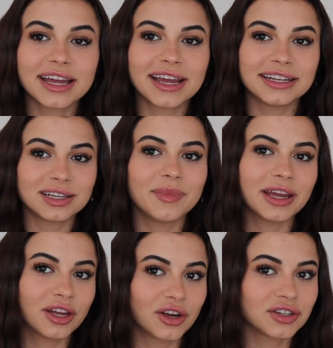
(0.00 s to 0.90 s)
into
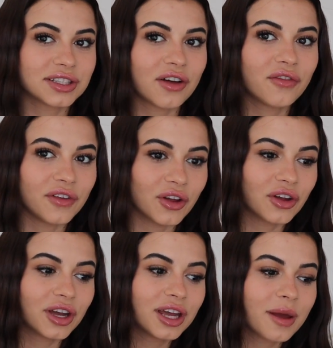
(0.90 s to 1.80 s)
making yourself feel
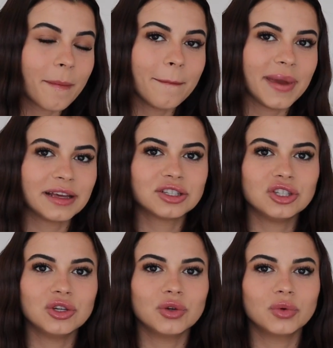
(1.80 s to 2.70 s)
good makes
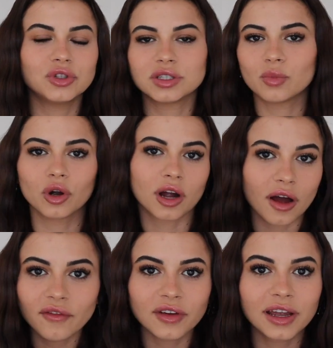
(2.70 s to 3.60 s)
you just more
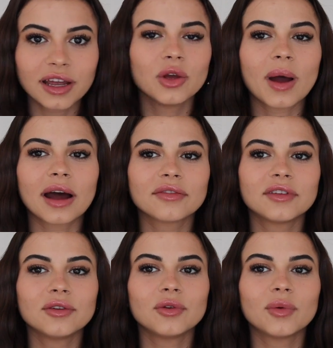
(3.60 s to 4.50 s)
confident. You have
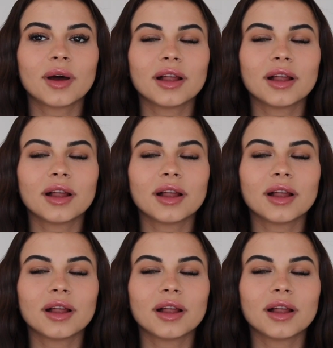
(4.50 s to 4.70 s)
to